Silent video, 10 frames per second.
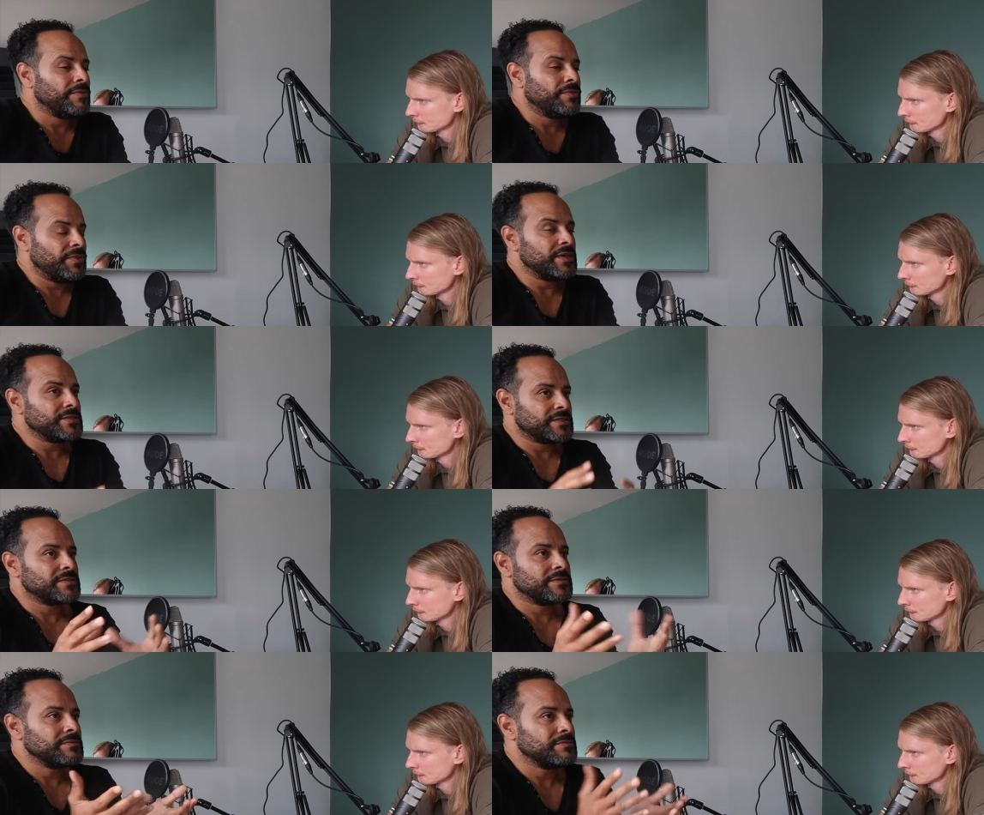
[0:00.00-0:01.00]

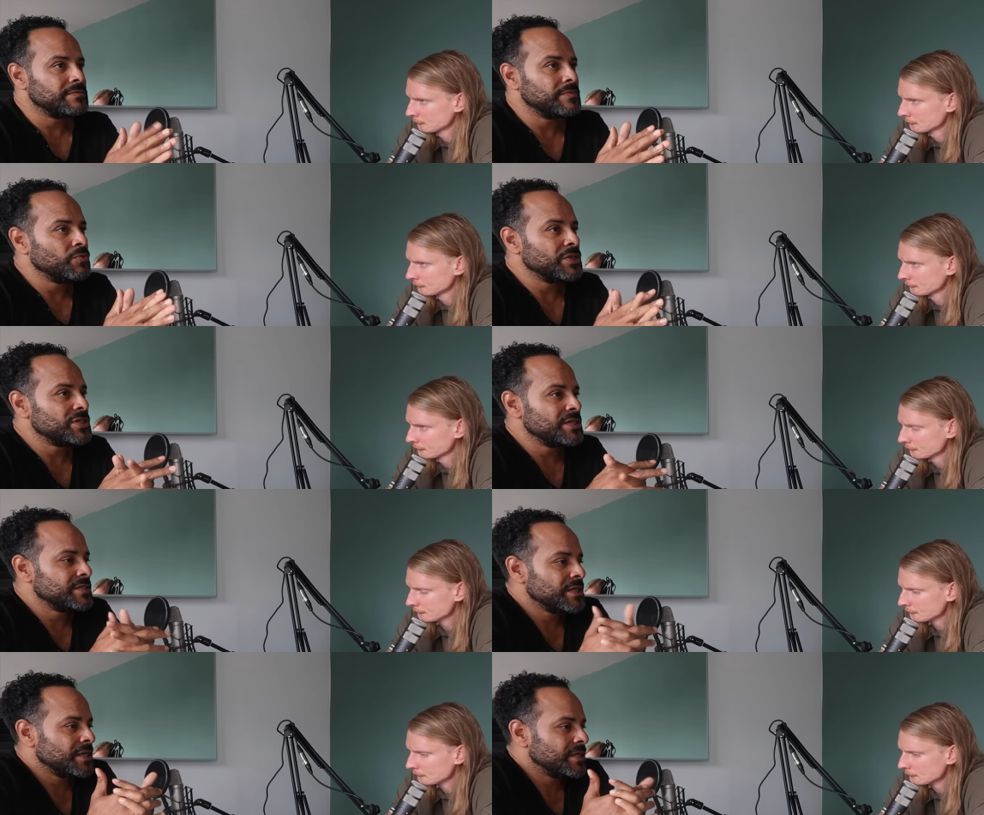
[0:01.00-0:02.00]
Speaker 1: this, which
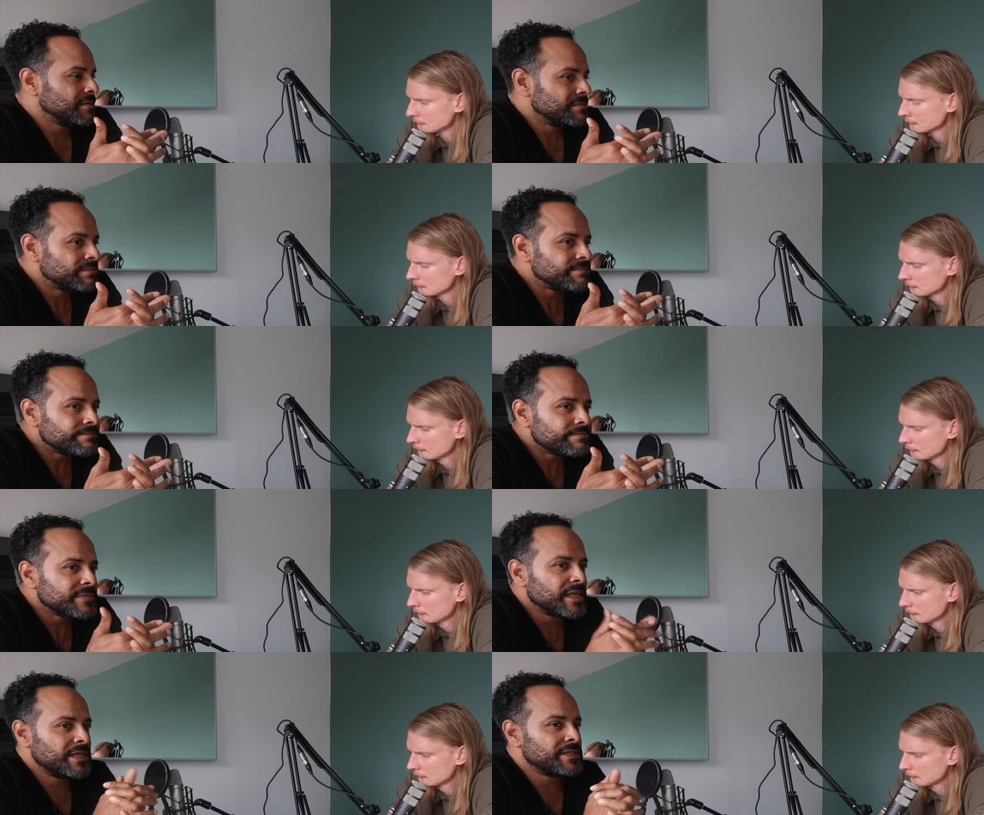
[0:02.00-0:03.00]
is a,
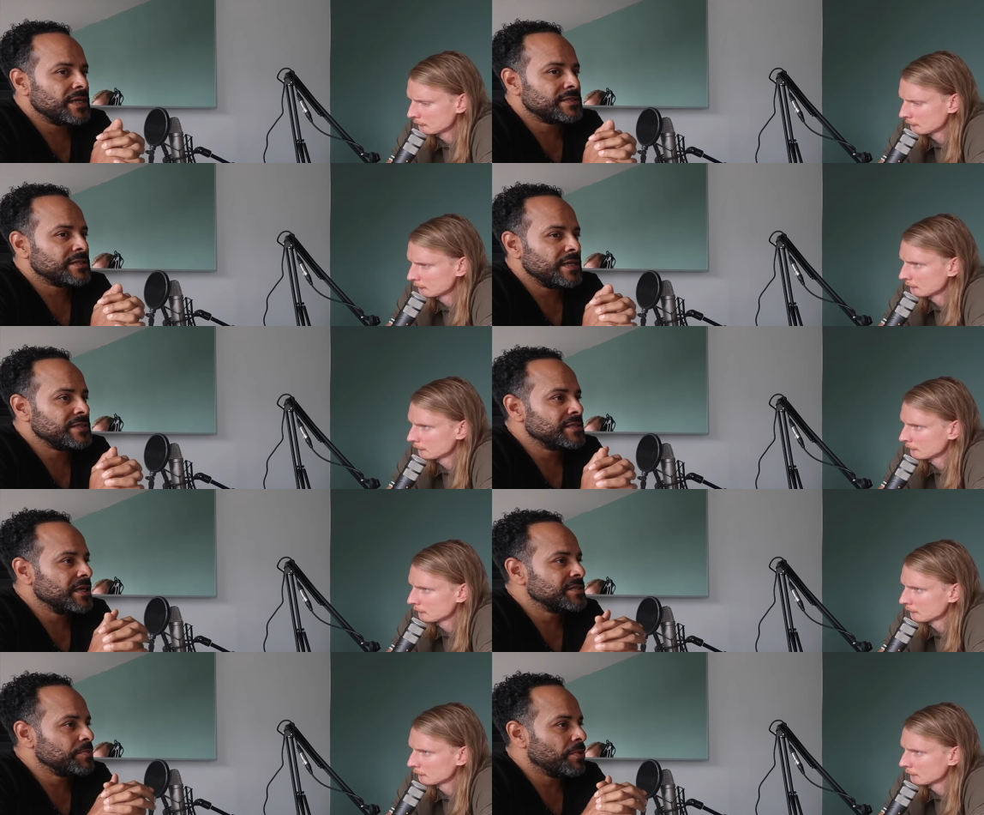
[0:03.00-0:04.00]
it's, it's,
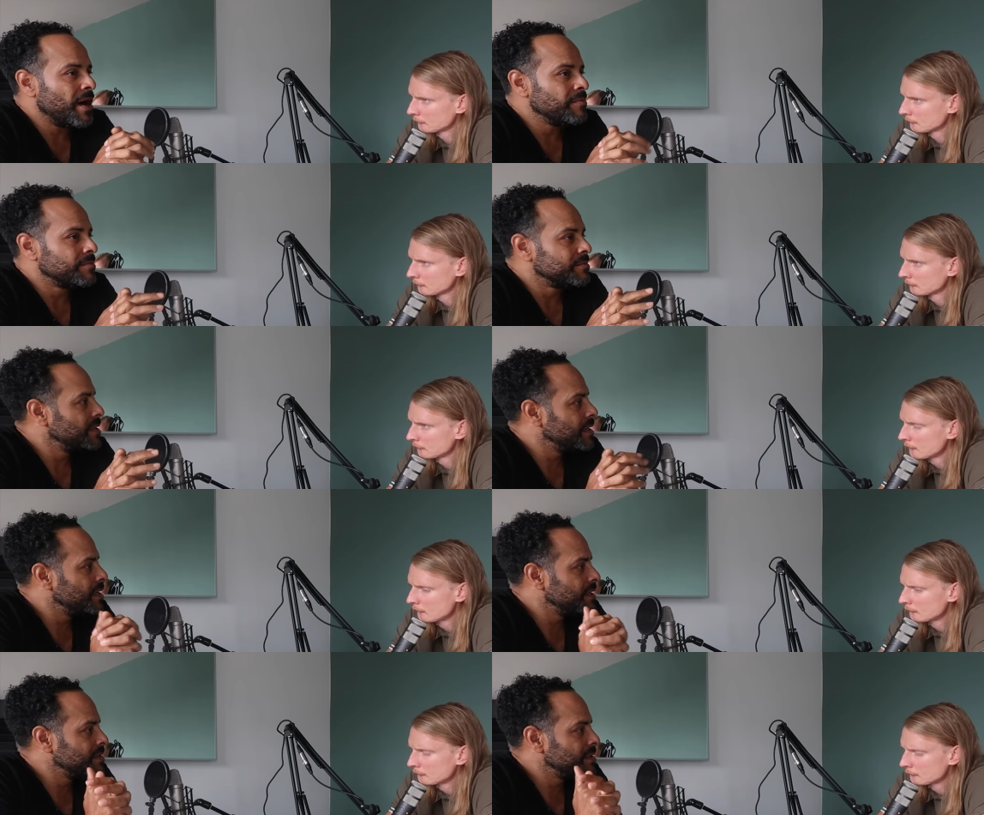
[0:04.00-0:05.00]
it's, it's a problem.
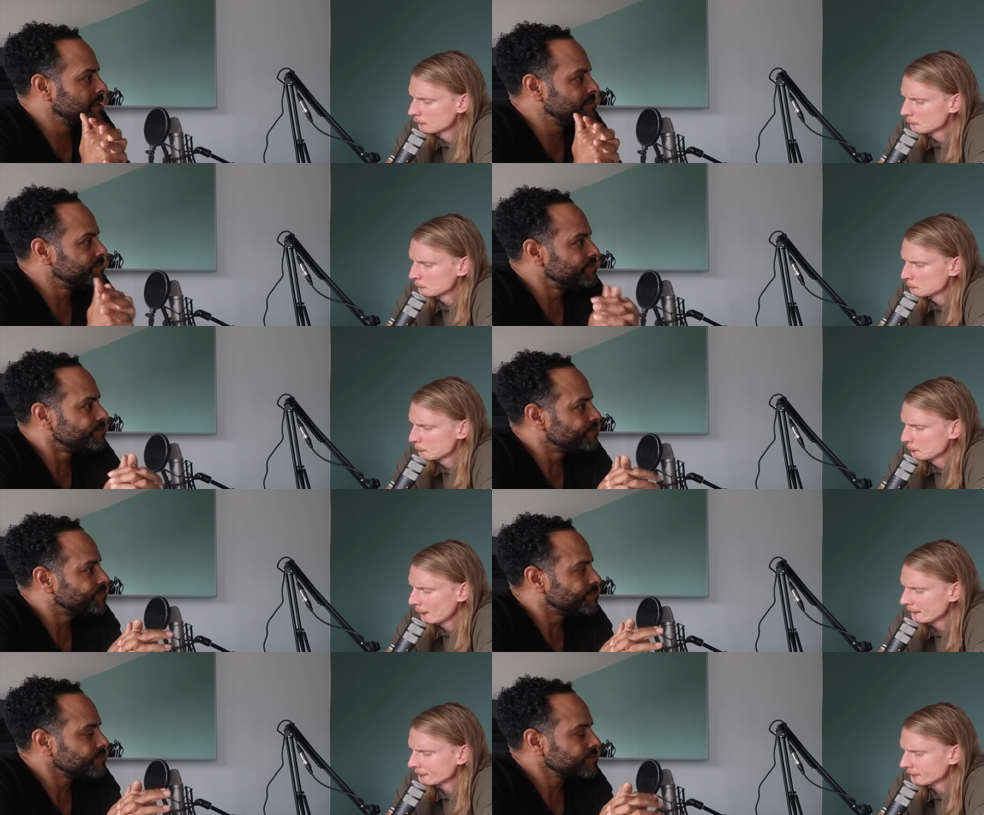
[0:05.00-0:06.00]
And, um,
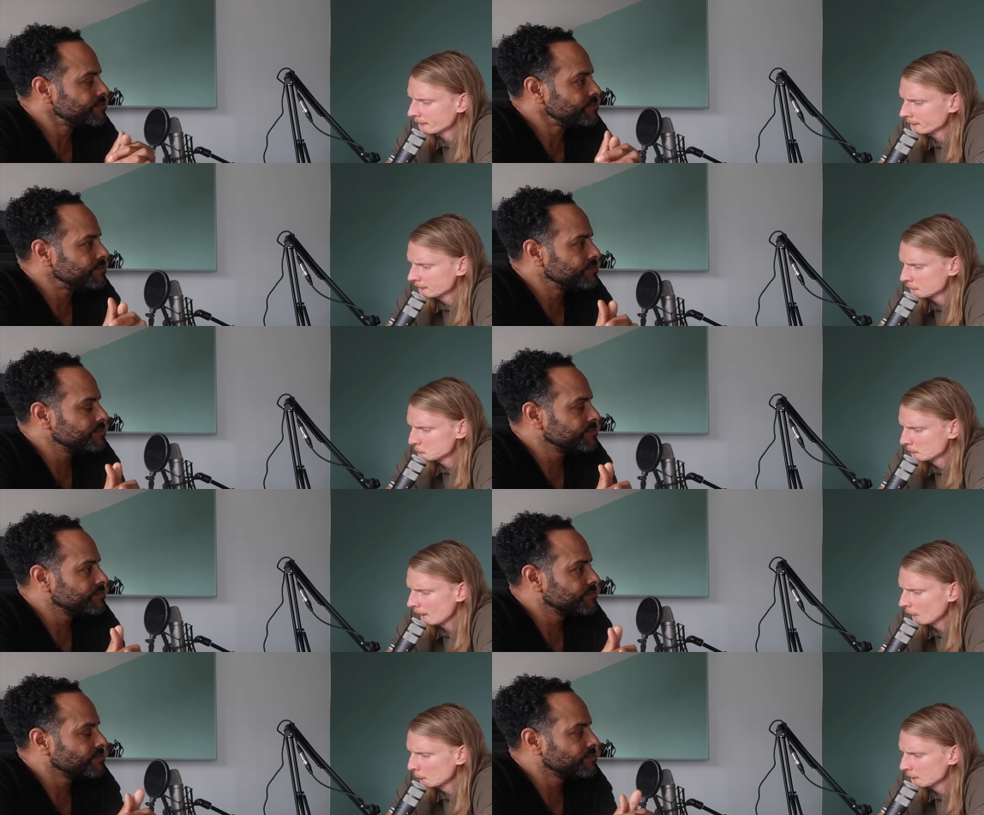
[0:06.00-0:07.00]
Speaker 2: my thing is what
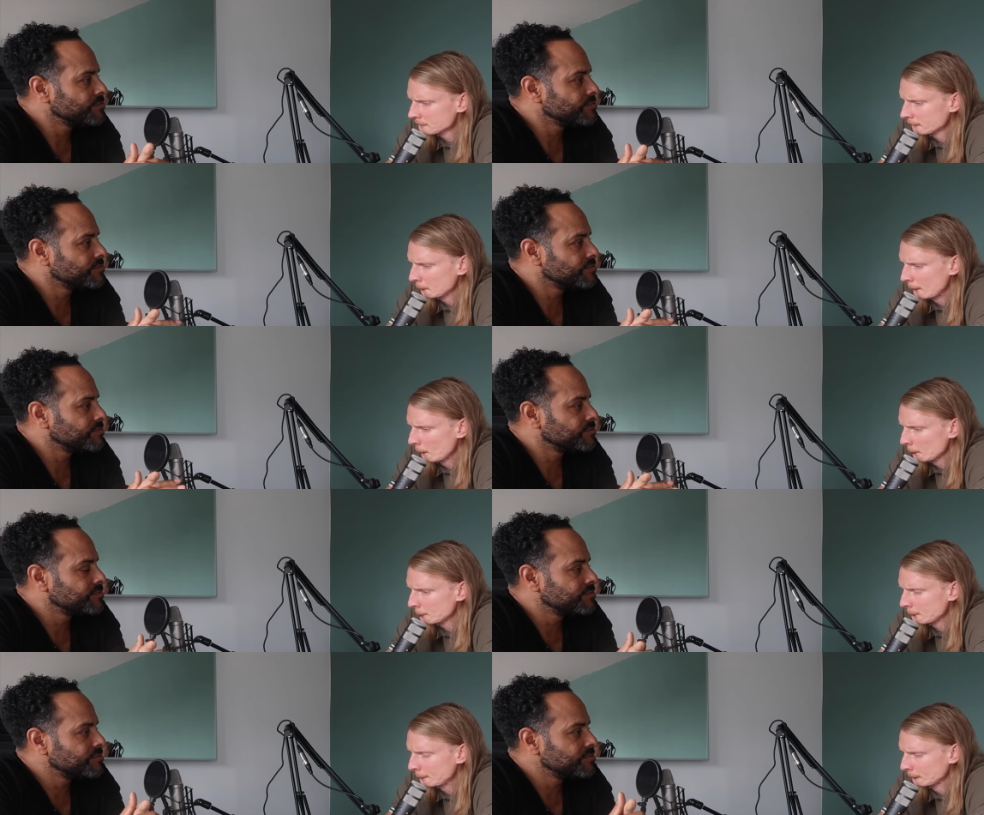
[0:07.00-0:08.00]
I always say
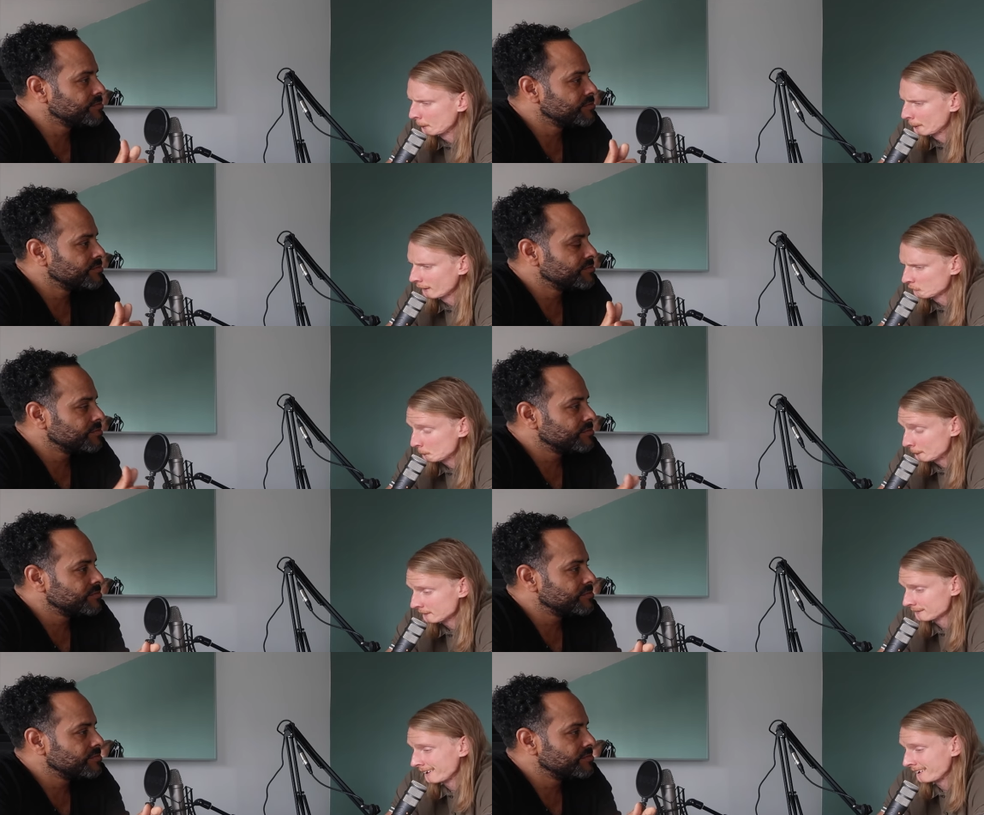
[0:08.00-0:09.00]
about people in Belgium
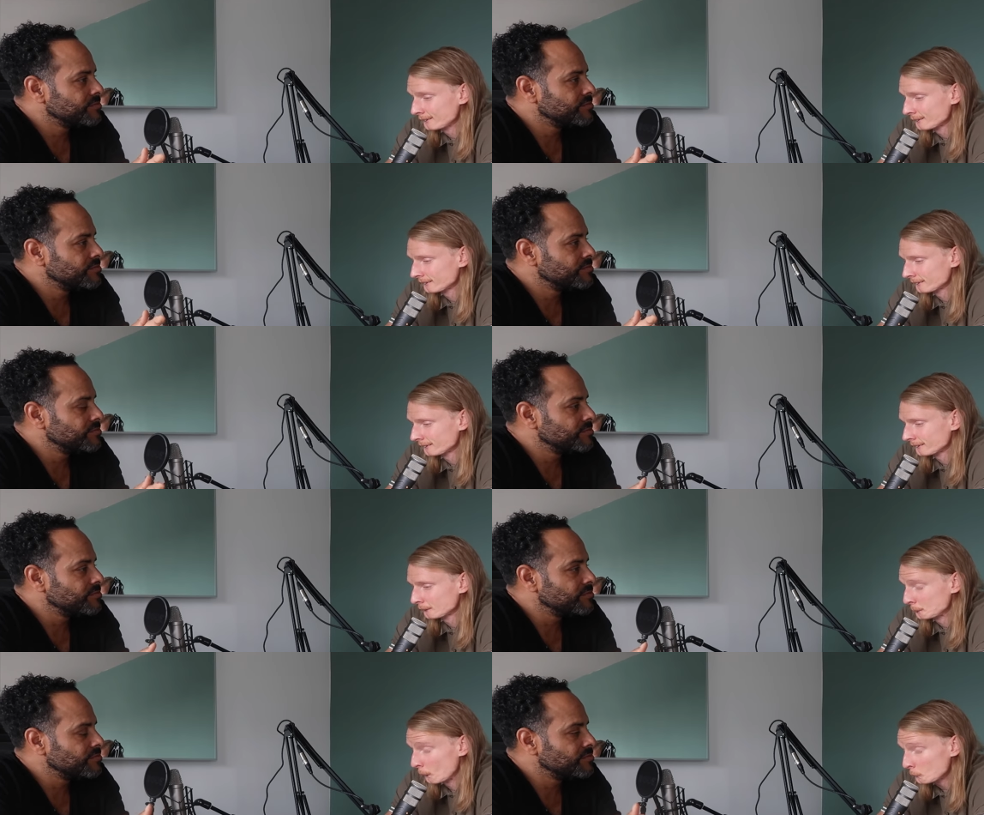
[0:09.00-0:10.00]
is they
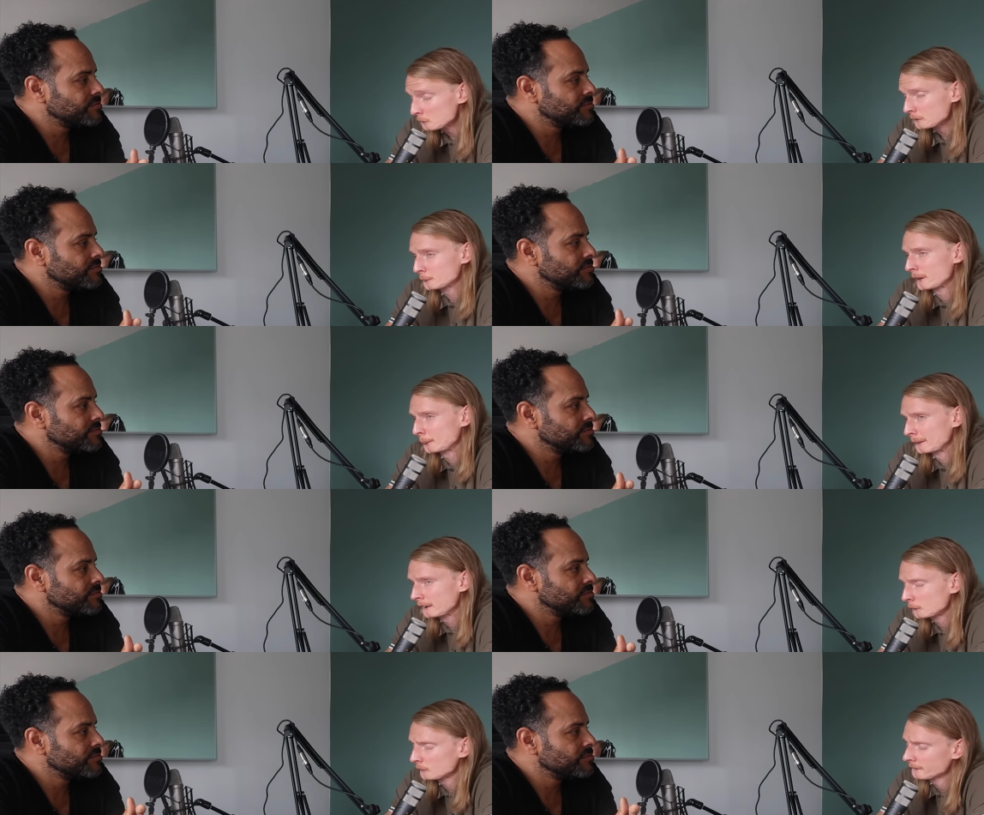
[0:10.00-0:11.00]
most of them
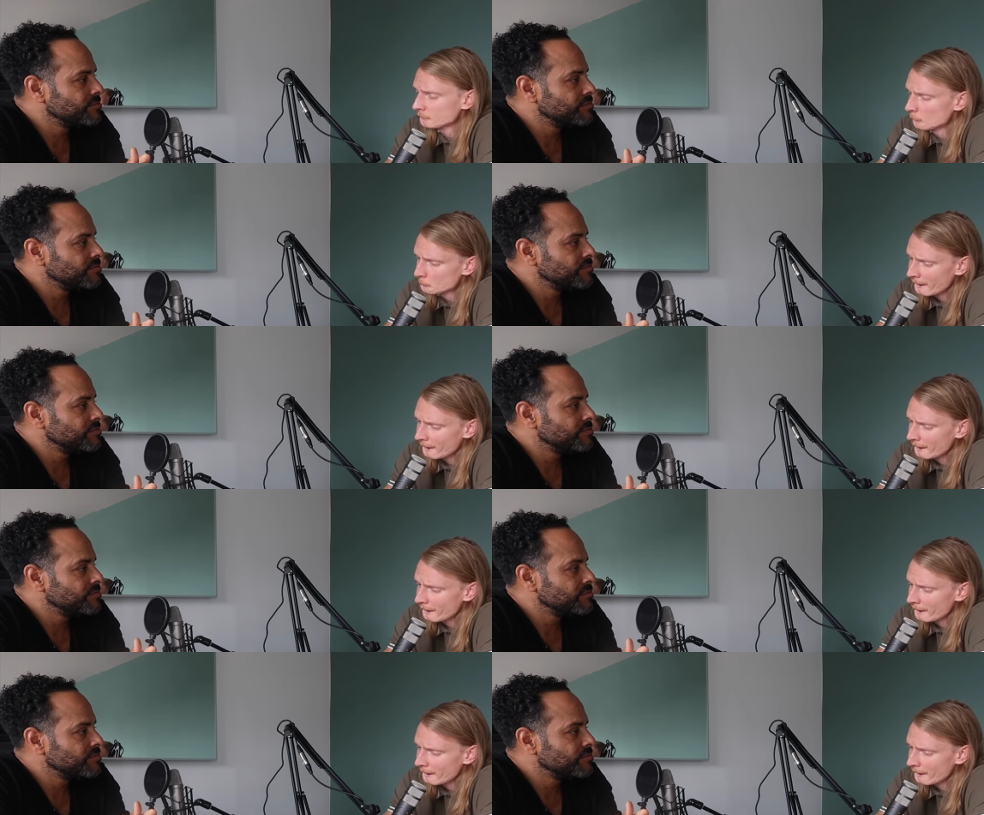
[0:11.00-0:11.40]
literally don't